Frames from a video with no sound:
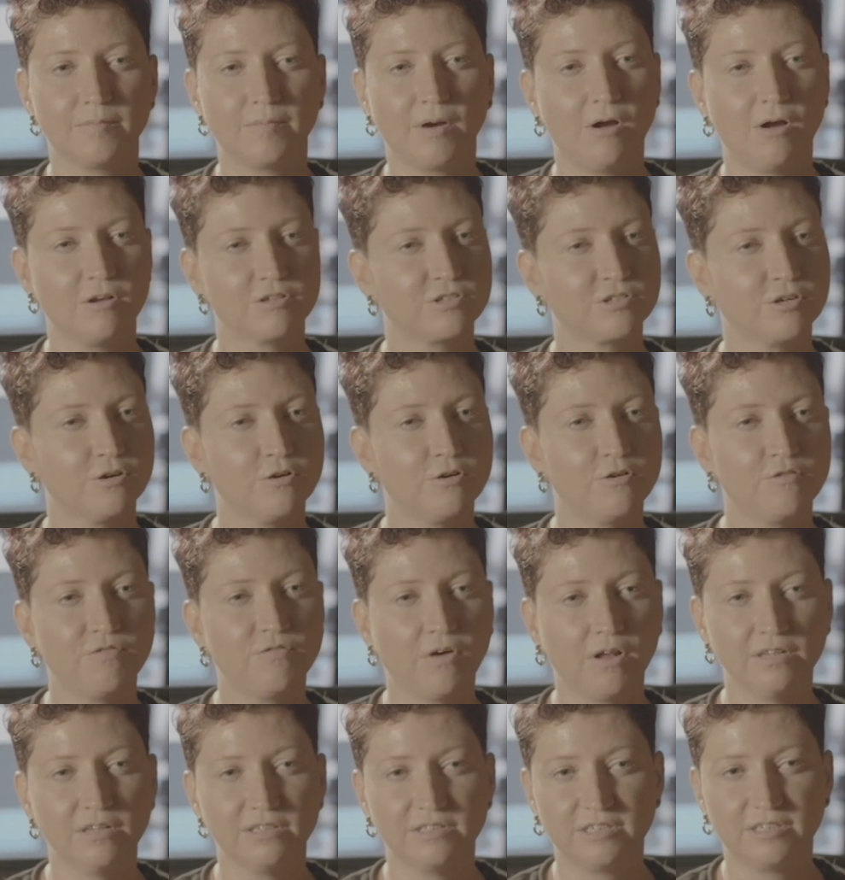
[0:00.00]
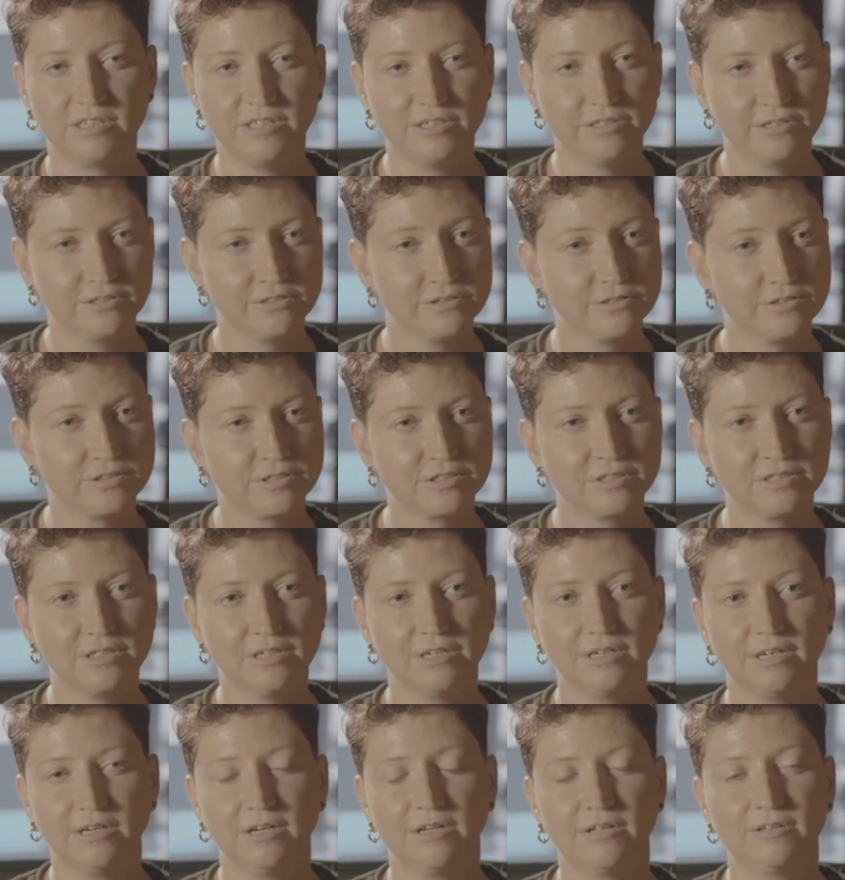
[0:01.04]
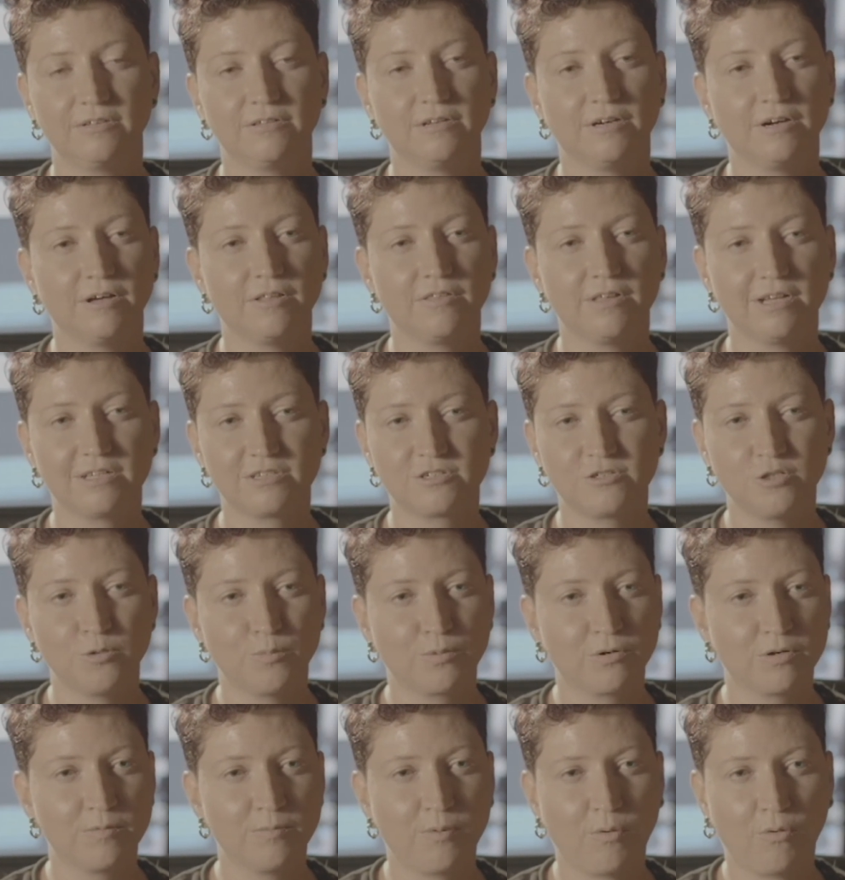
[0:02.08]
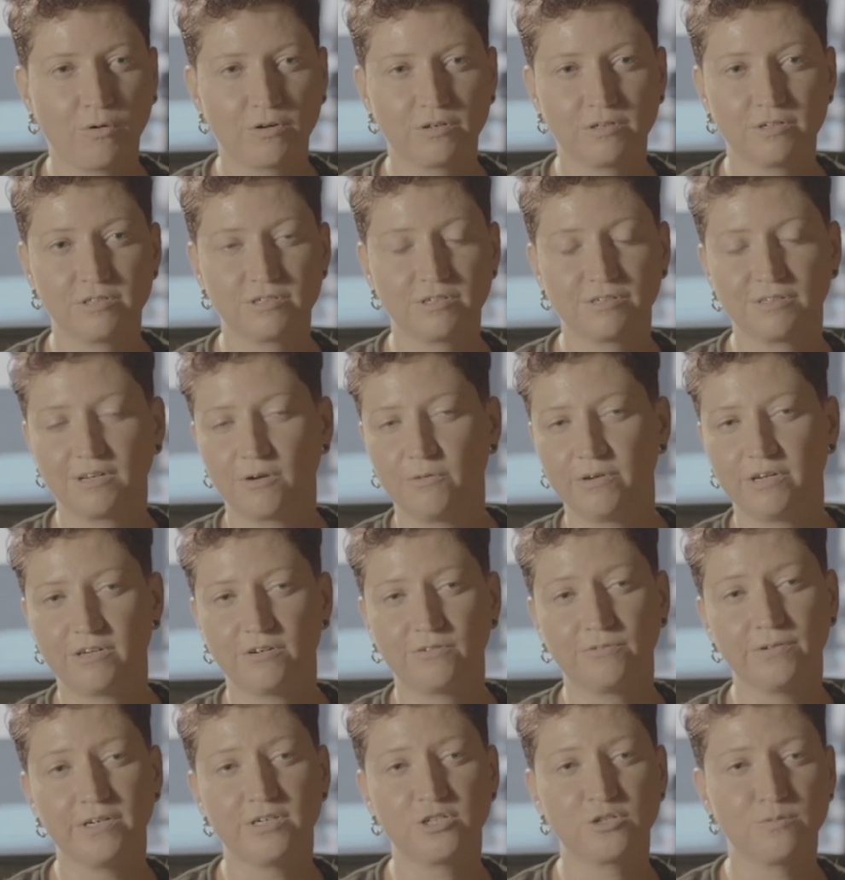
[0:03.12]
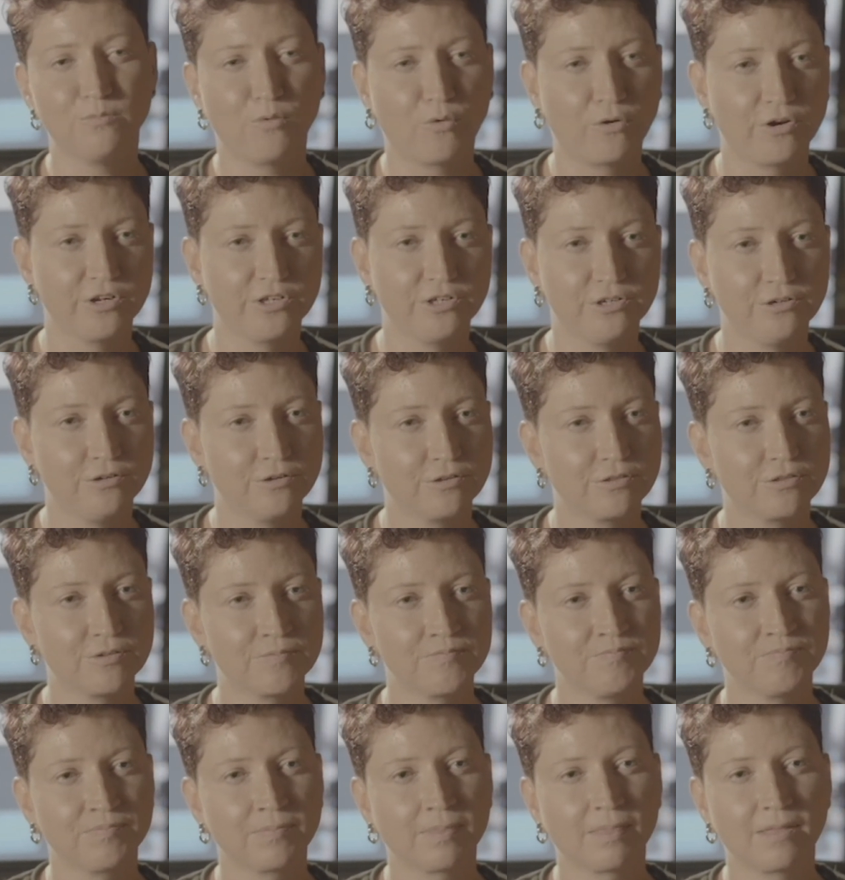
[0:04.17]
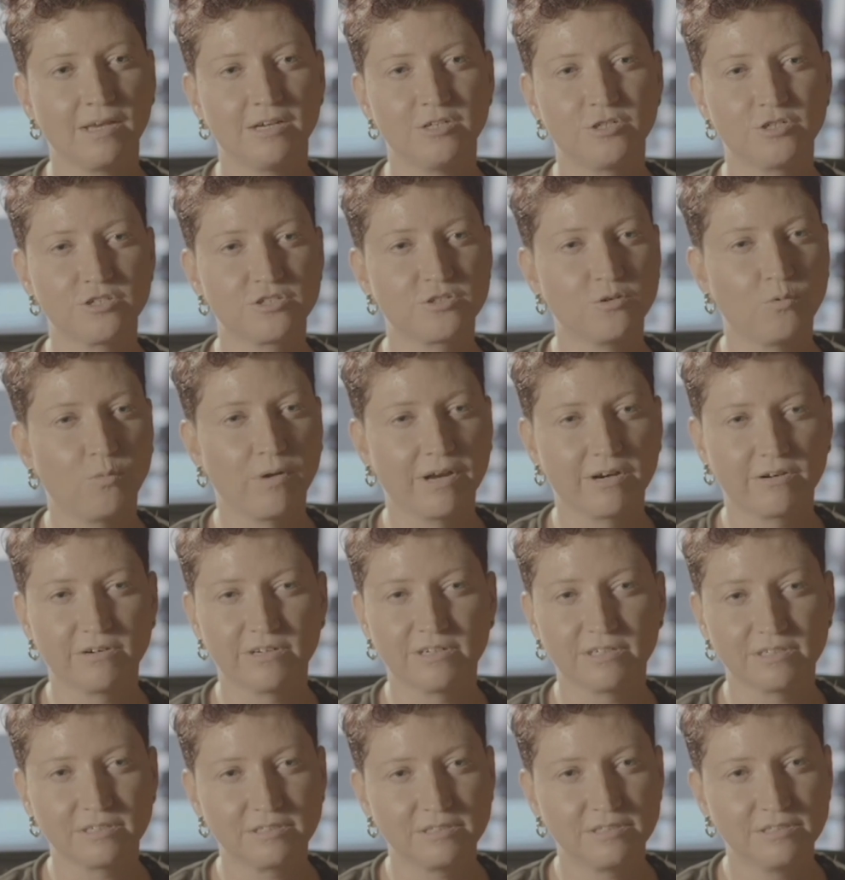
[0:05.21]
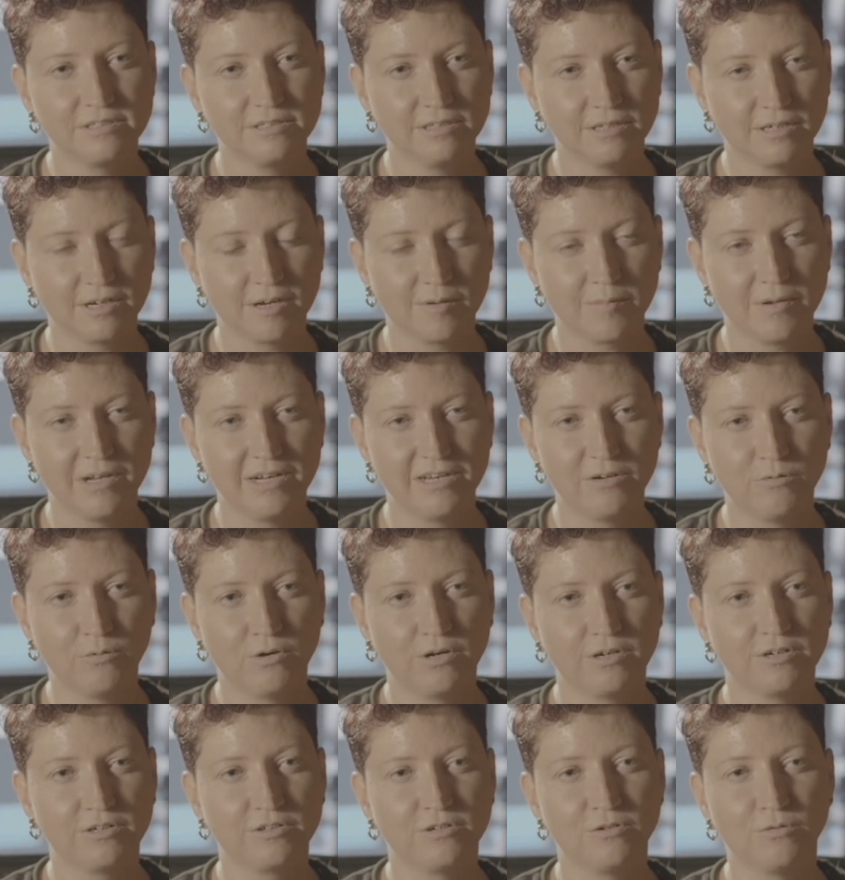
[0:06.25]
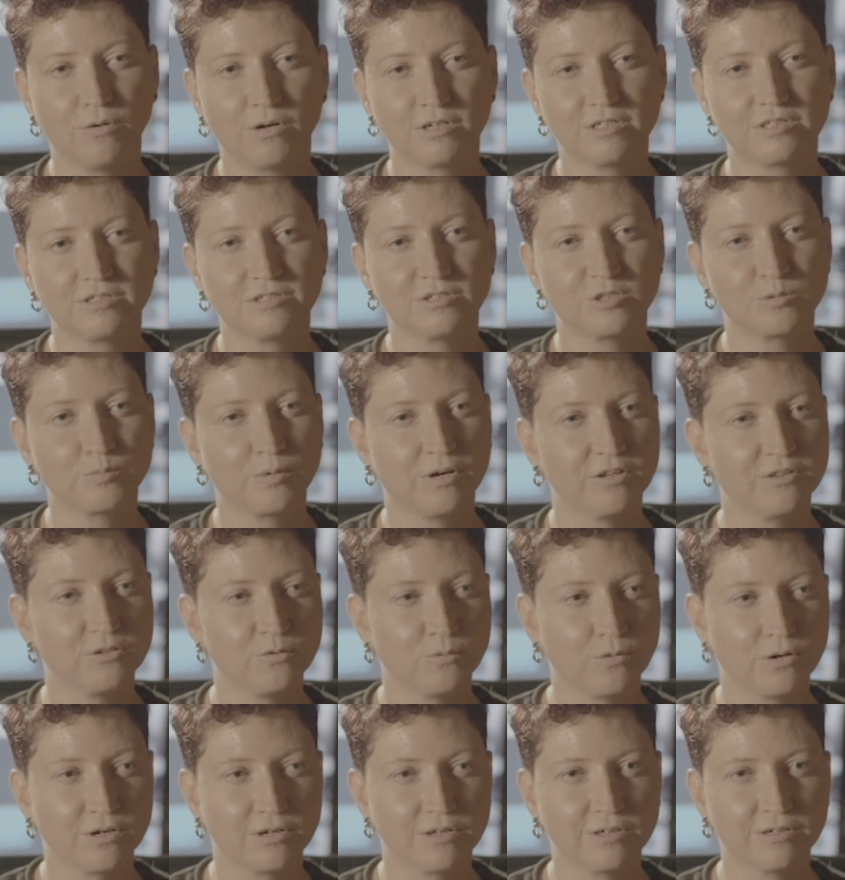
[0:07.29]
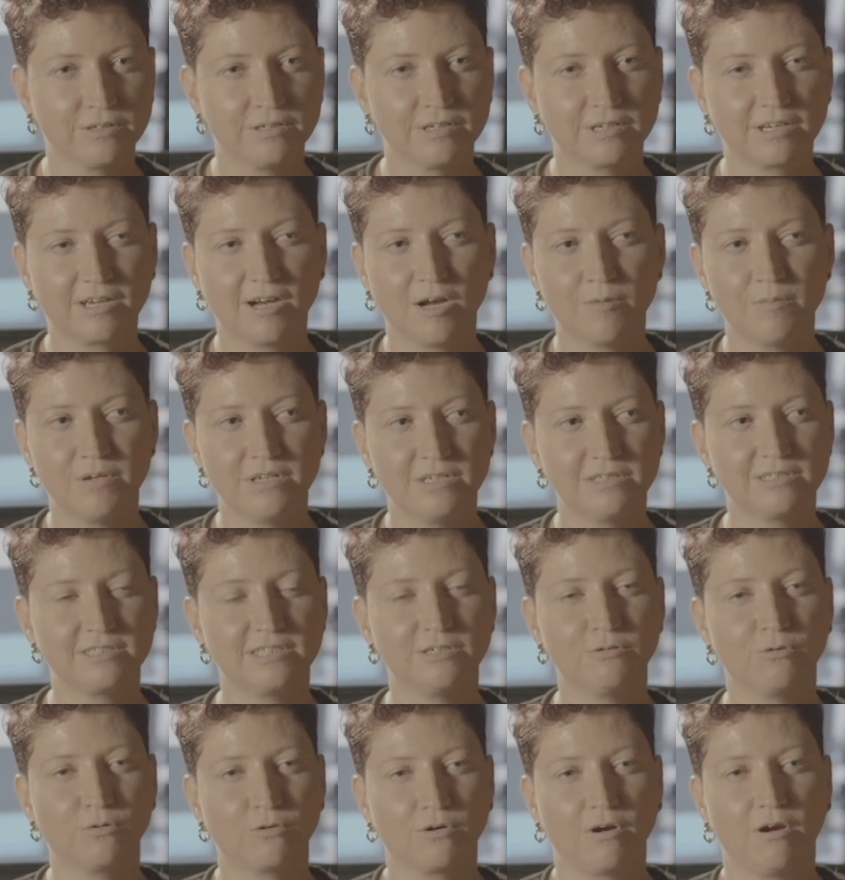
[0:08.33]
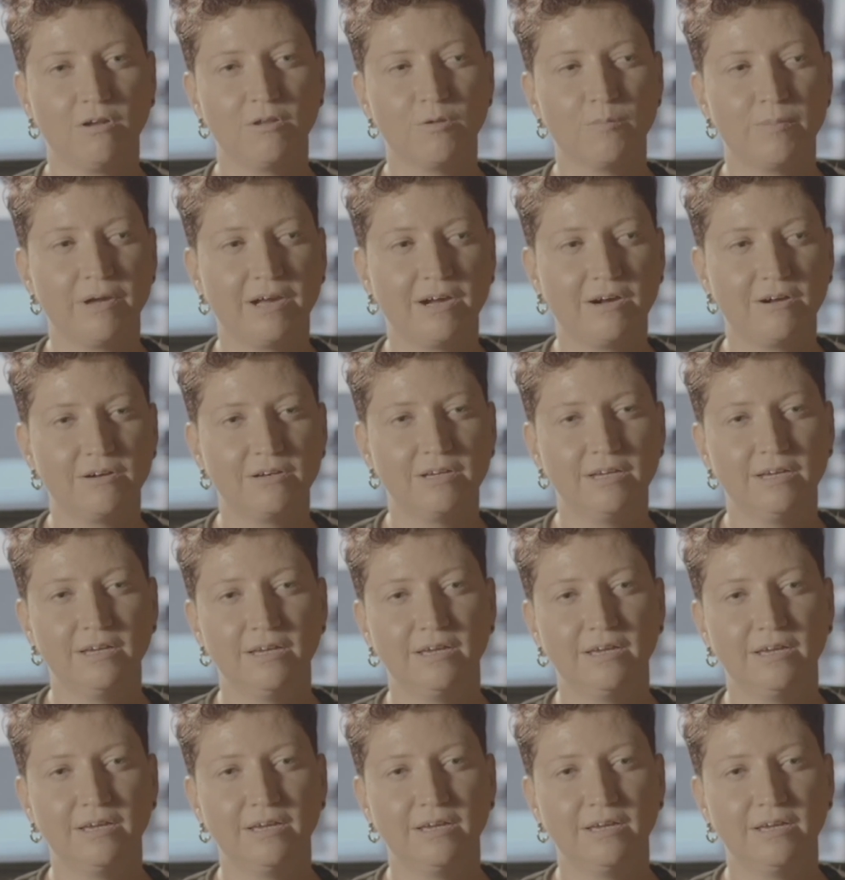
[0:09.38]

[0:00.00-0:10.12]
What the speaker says: Also volunteers, that's super important so that we can reach more youth, and just awareness. Anyone who wants to spread the word, come in, see what we're all about.